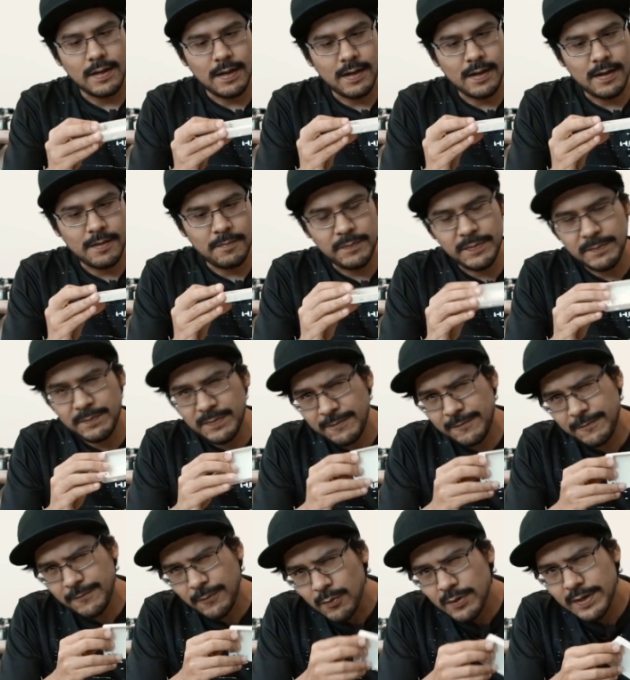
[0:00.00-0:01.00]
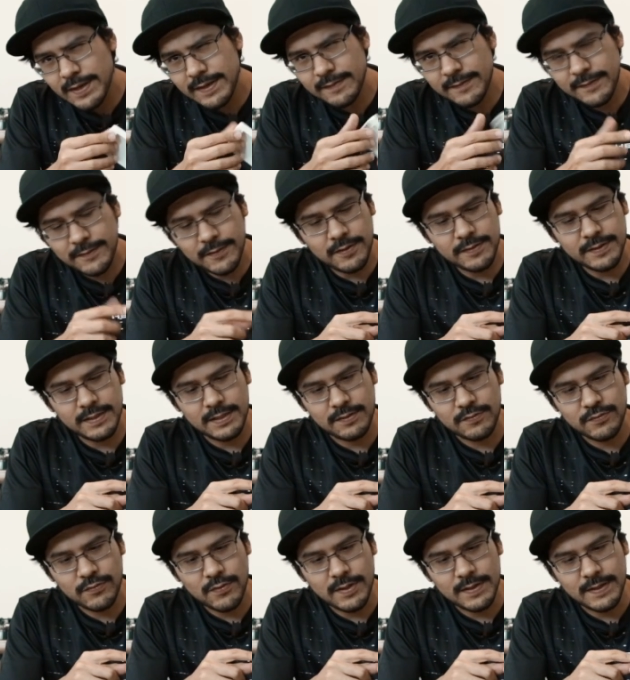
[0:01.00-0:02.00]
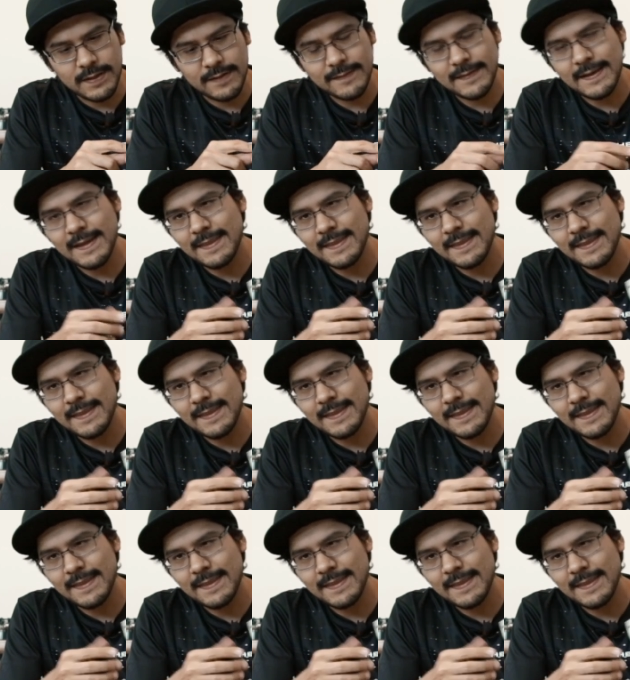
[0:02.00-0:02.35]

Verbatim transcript: um, but before I install the electronics,